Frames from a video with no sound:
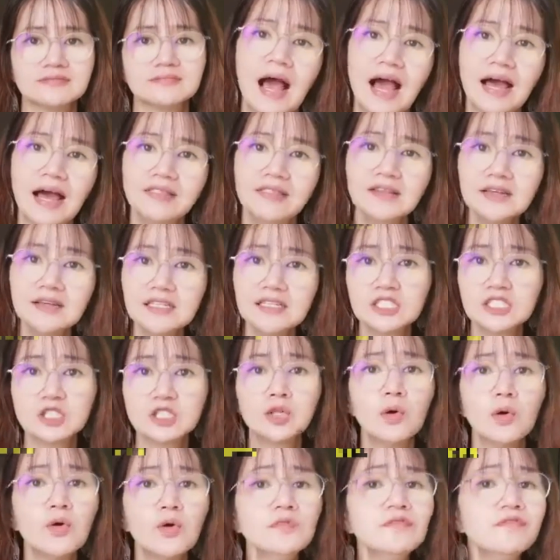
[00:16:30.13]
Under its
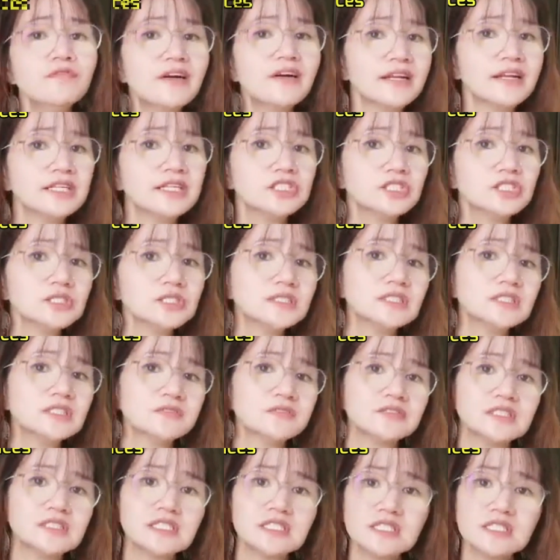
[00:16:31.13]
loan financial
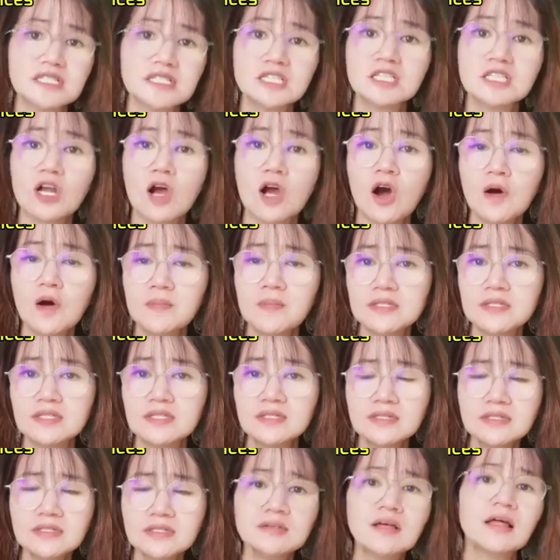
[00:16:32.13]
services core
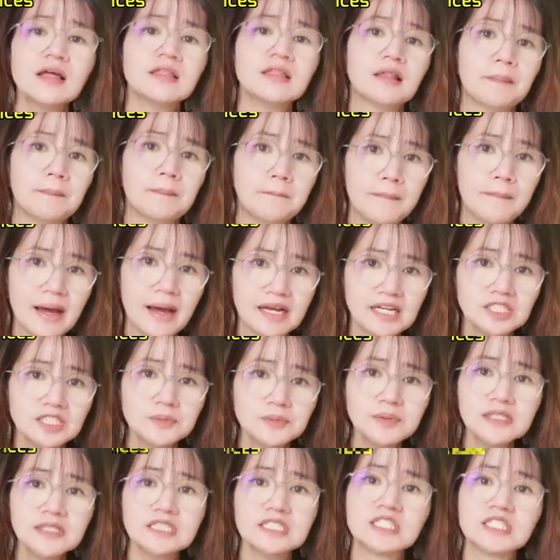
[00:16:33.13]
business, the
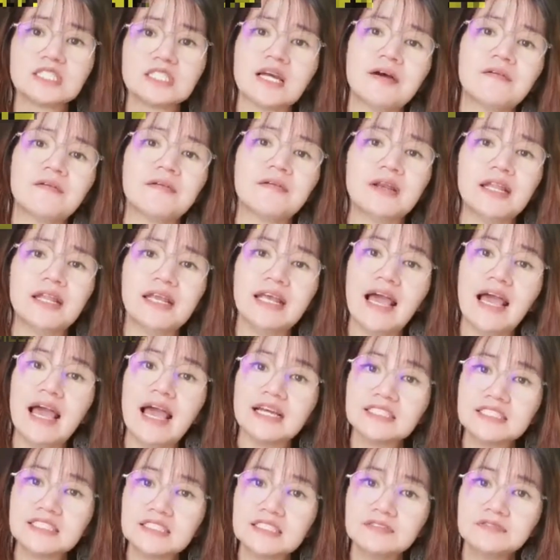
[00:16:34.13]
management is currently
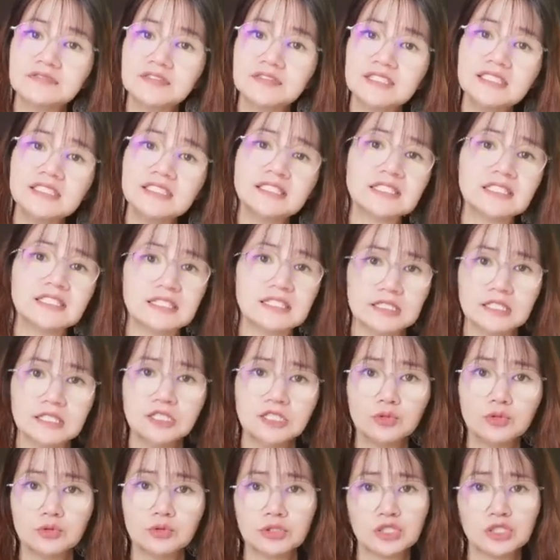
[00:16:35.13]
actively
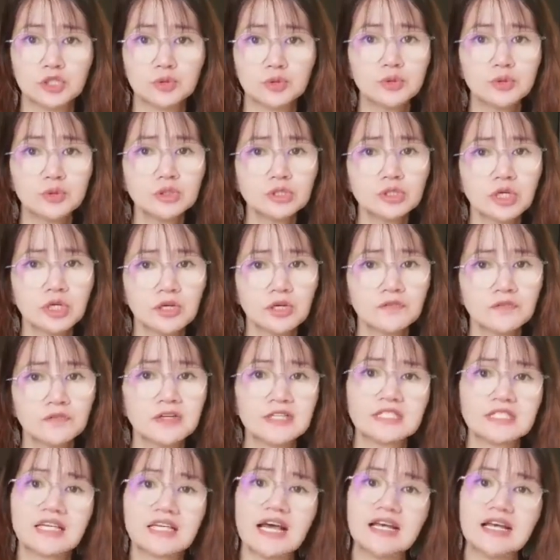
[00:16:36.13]
seeking to dispose of
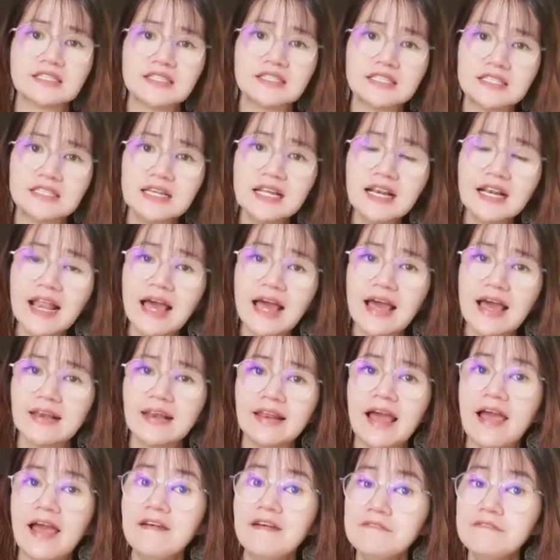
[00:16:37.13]
its existing
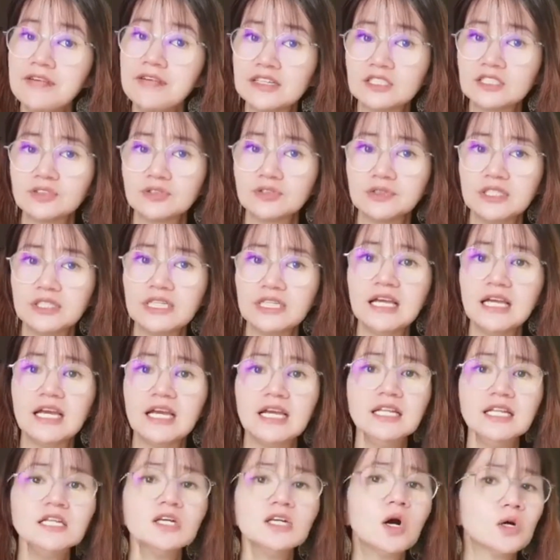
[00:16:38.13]
land and factory
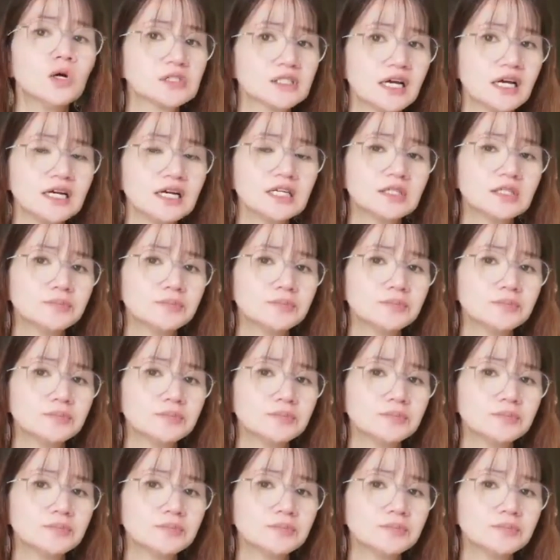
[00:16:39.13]
in Kota